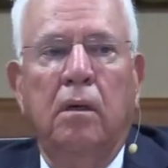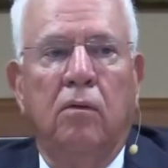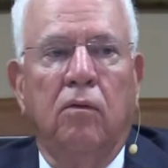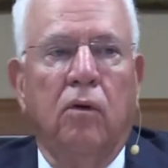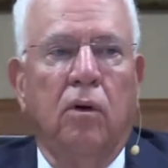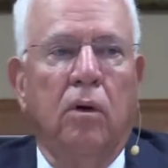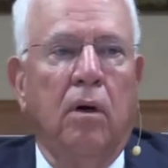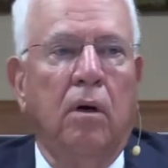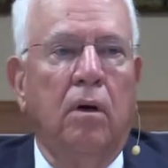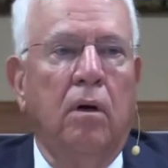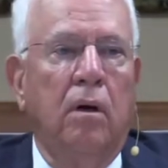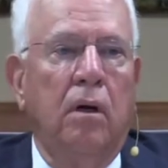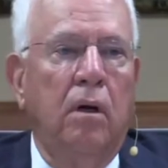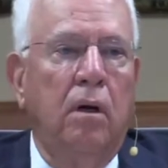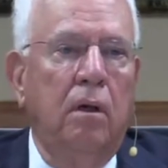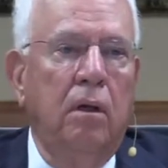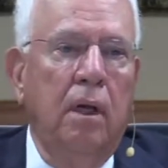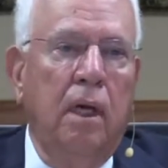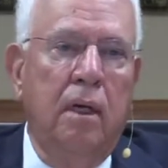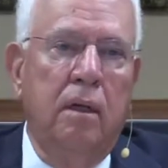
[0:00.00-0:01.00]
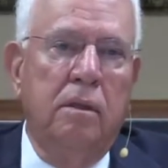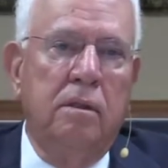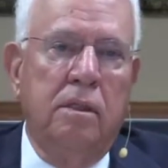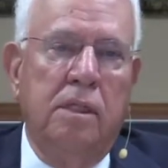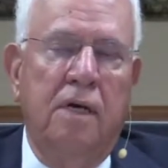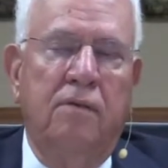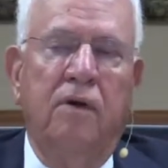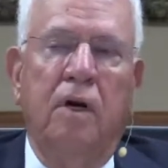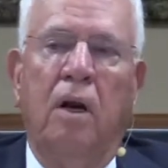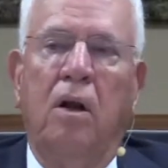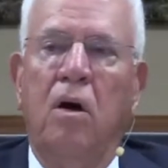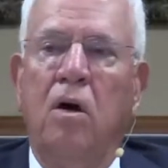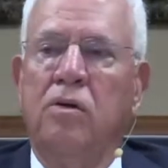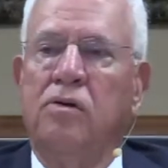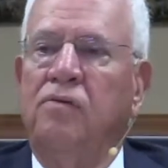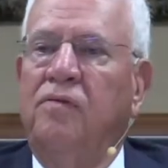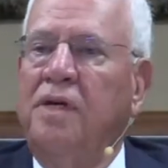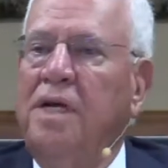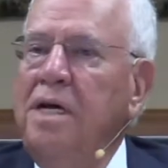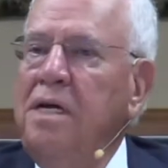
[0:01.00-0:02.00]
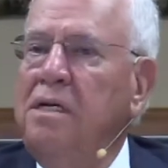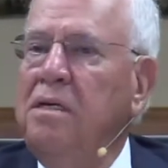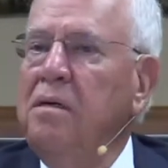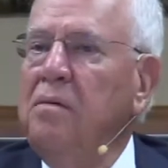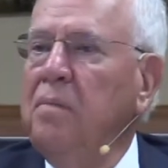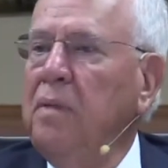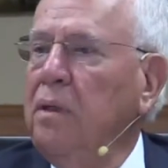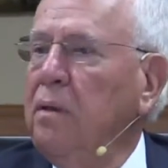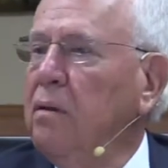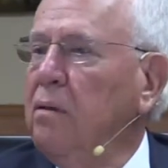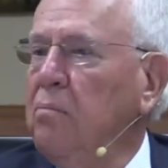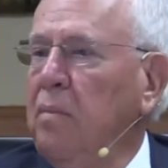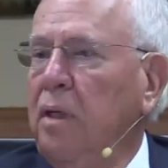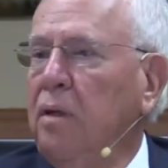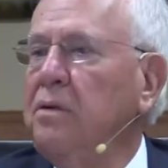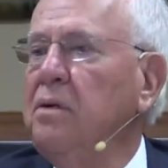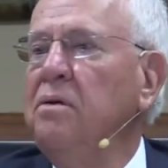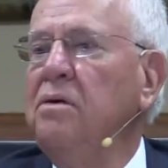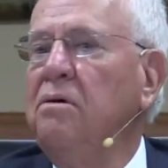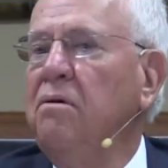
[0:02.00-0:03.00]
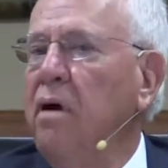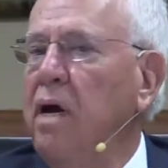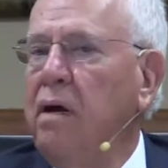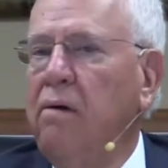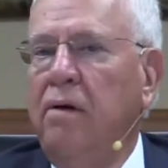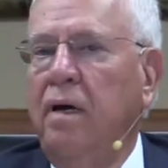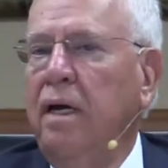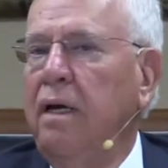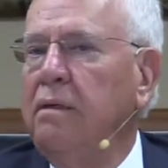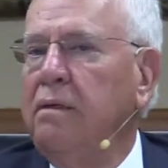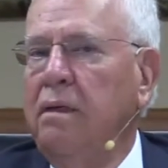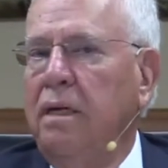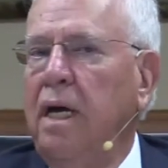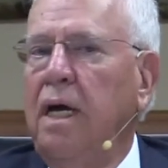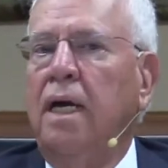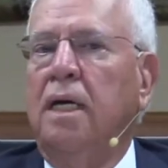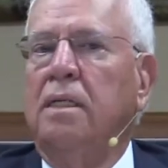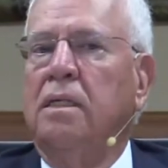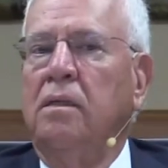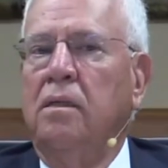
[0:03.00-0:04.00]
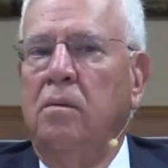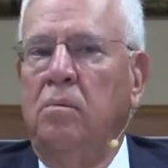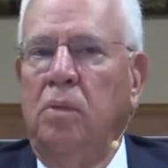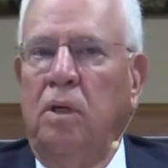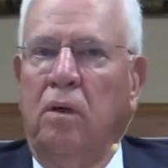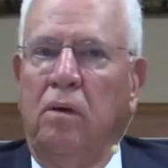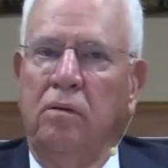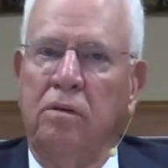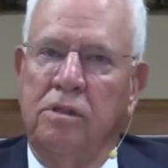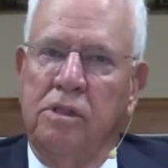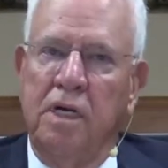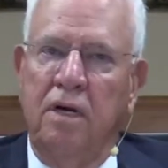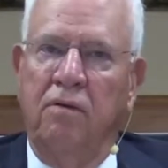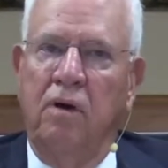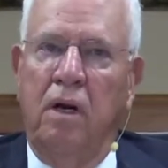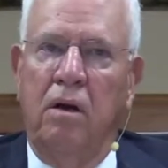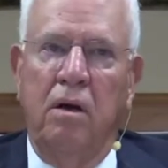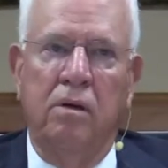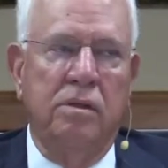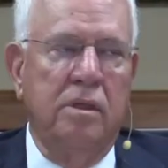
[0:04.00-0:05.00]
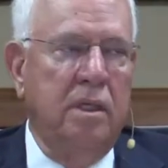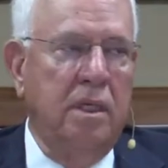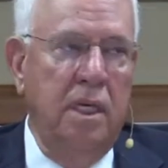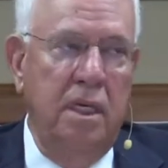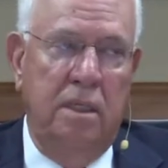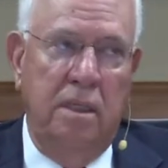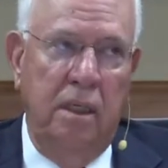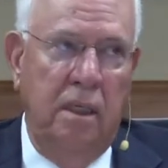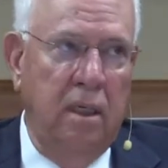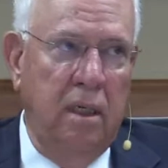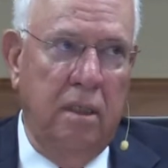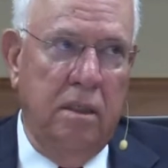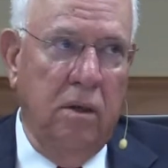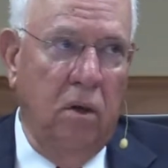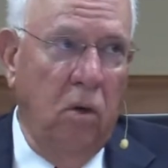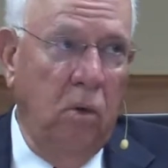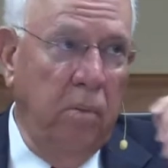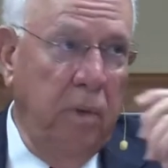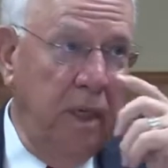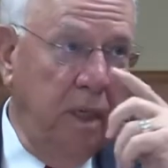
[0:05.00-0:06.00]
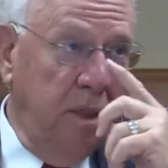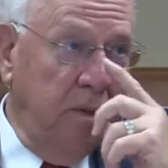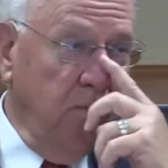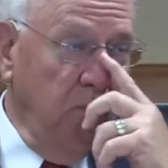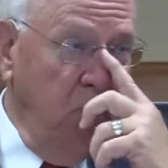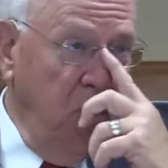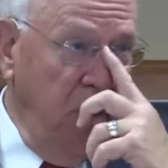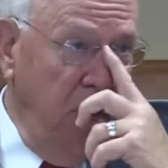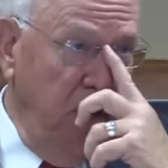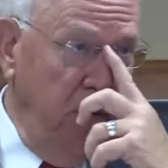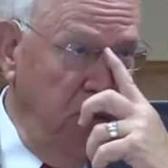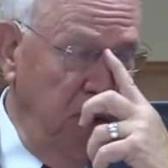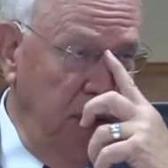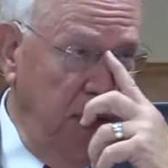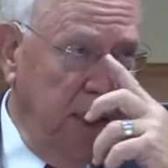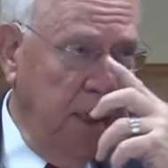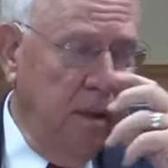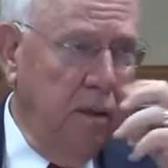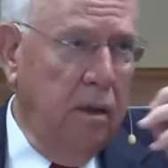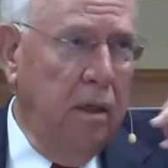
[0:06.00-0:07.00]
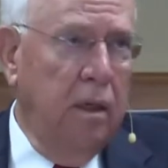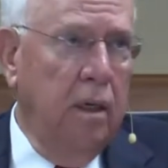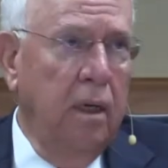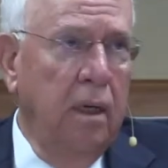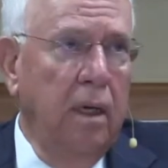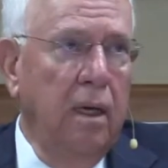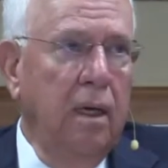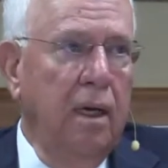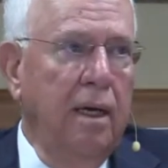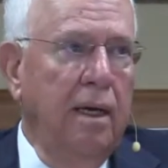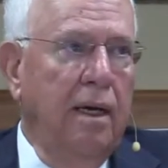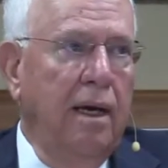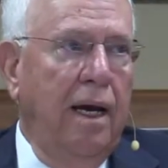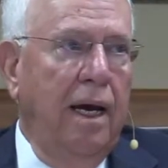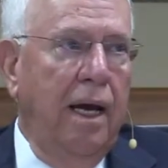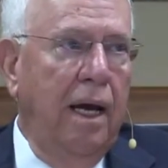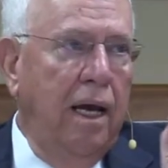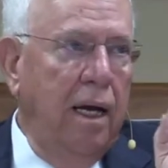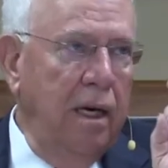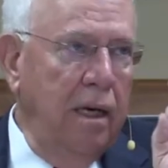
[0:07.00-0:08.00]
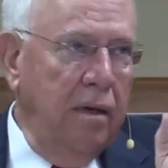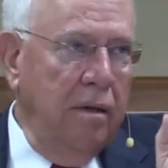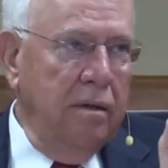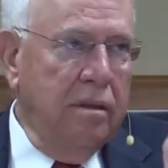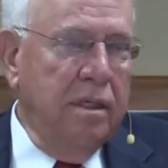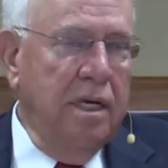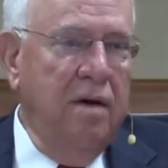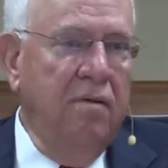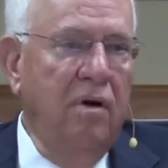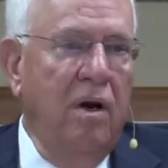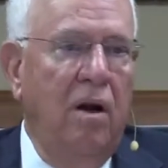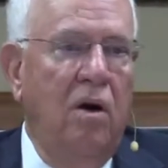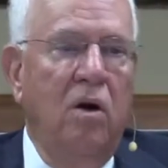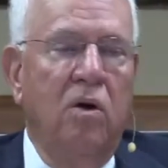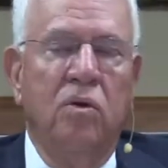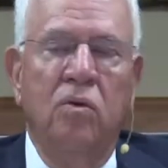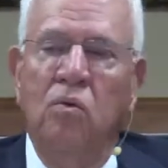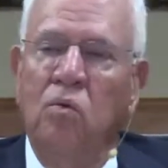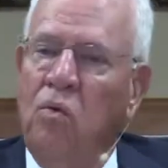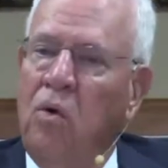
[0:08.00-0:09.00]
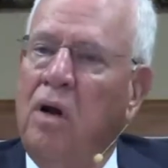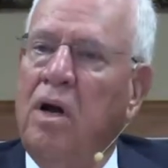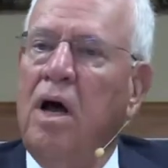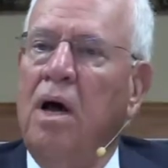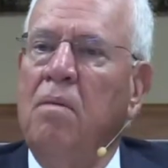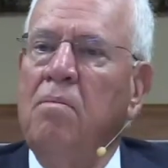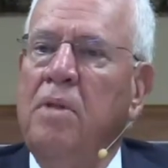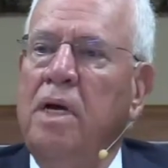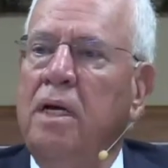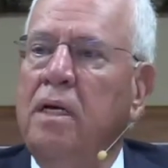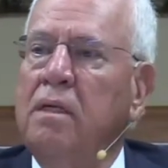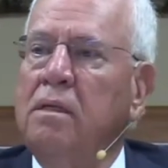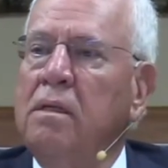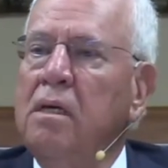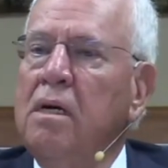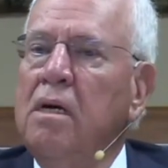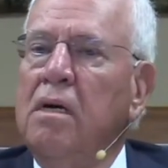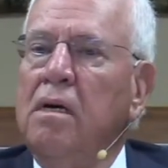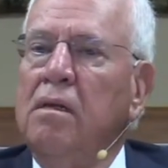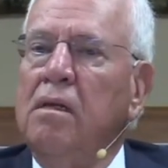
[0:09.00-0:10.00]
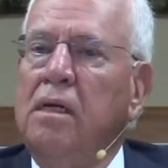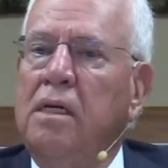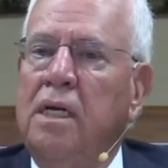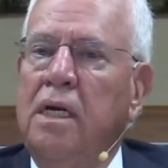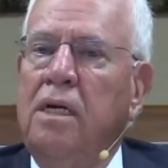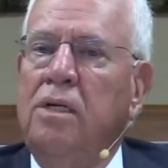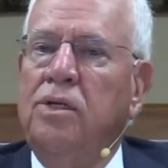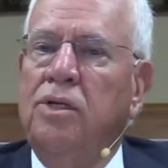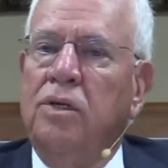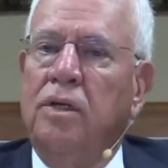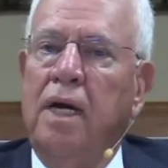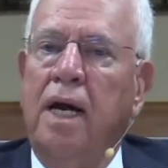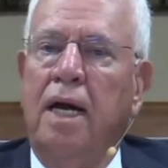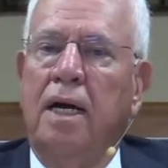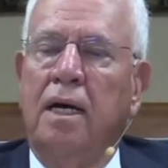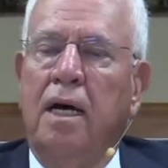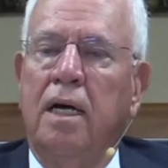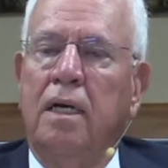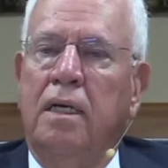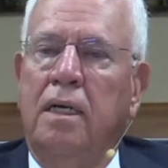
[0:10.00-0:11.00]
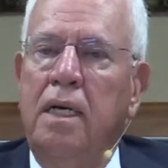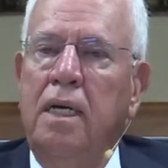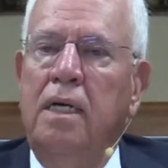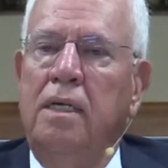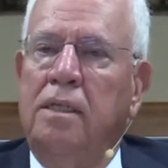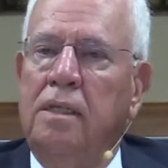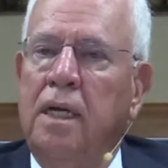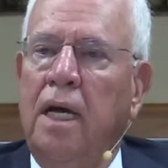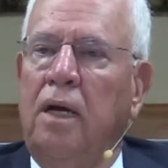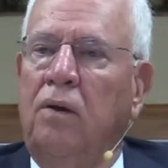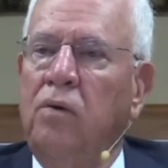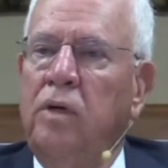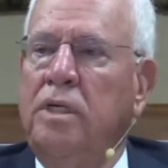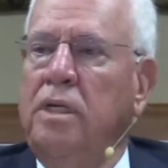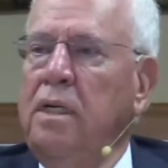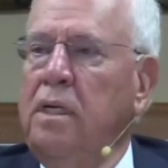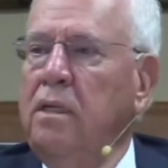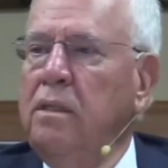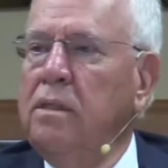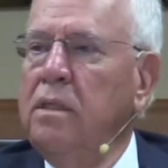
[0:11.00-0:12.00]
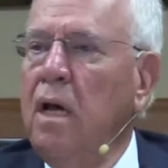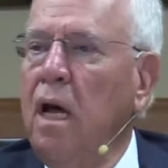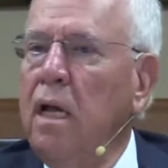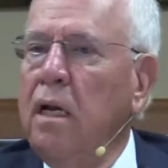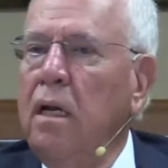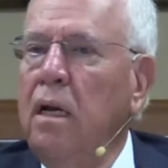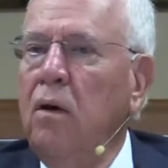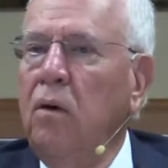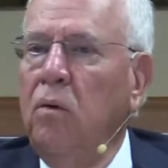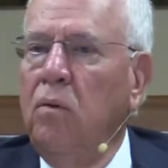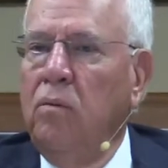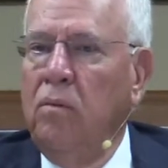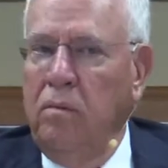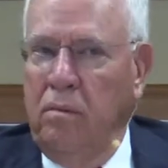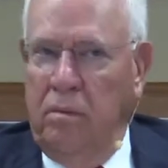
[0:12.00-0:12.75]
Or in that Seven Laws of Teaching, Milton Gregory has an excellent book on Seven Laws of Teaching, and it's old, but it's really, really good. And the seven laws, and one of them is the teacher cannot teach that which he does not know.